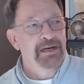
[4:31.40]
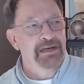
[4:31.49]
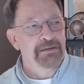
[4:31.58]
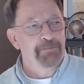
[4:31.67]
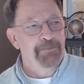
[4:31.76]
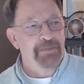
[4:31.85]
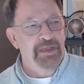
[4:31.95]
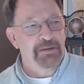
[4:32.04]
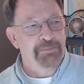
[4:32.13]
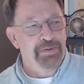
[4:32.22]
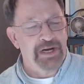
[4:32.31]
um,
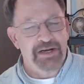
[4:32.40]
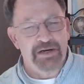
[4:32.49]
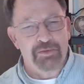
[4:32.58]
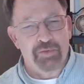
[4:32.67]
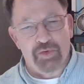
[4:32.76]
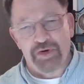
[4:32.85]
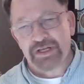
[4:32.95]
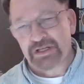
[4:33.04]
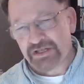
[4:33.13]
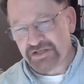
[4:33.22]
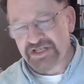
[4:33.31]
the prior
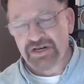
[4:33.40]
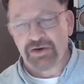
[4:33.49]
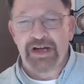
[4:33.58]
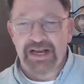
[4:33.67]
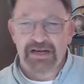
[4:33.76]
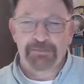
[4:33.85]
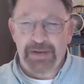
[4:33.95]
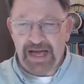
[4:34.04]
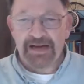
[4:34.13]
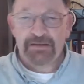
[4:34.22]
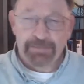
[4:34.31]
royal and aristocratic
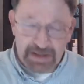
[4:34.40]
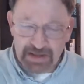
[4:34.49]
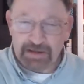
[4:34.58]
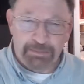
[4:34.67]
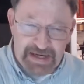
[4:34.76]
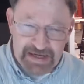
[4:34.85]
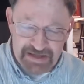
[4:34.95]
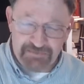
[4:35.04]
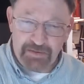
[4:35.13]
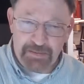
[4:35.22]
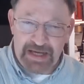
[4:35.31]
pa political past
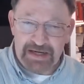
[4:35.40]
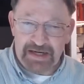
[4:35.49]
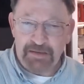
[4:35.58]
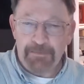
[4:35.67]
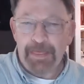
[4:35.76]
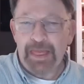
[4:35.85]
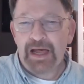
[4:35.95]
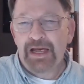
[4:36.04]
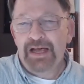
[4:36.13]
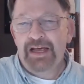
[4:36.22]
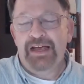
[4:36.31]
of humanity
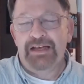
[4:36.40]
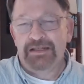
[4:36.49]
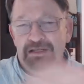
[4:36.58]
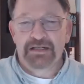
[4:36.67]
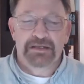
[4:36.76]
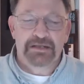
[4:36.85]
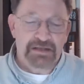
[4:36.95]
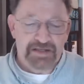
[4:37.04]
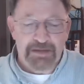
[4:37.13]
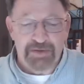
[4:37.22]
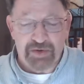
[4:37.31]
and the
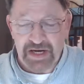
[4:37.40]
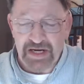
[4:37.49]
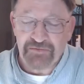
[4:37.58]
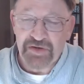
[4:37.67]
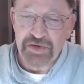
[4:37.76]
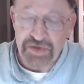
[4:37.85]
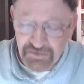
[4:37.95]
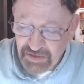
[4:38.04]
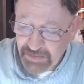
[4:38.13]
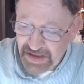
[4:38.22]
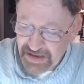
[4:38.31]
democratic future of
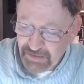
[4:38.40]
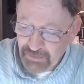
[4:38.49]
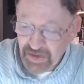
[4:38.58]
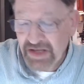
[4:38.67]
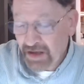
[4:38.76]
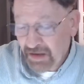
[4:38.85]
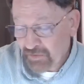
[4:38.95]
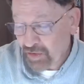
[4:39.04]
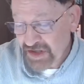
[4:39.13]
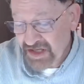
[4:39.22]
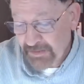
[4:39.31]
humanity, with of
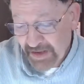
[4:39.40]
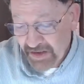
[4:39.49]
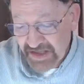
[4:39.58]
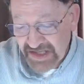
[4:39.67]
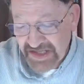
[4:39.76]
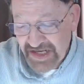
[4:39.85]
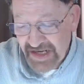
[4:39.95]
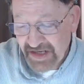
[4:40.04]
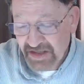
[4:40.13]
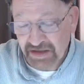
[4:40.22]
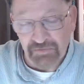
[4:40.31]
course America
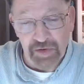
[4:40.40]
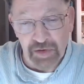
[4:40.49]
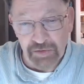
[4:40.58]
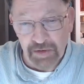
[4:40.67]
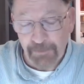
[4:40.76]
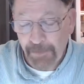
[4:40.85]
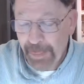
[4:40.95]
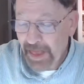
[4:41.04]
standing at the fulcrum.